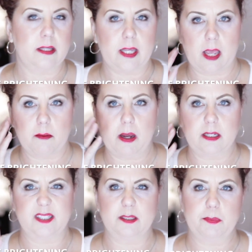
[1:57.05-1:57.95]
They kept
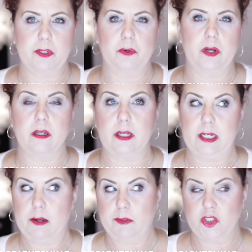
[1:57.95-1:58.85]
kind of slipping around
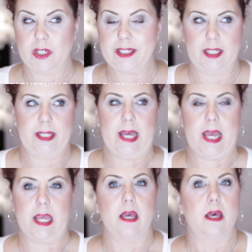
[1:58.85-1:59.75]
and I was trying to
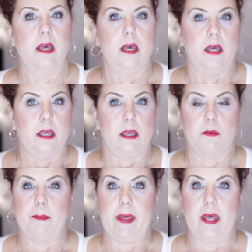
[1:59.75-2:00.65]
lay in
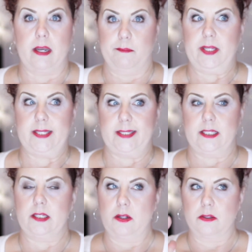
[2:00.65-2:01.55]
my bed and be
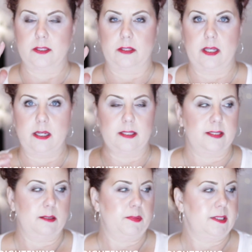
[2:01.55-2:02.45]
still so they didn't
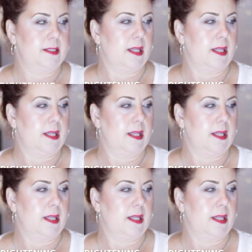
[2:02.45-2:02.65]
slip and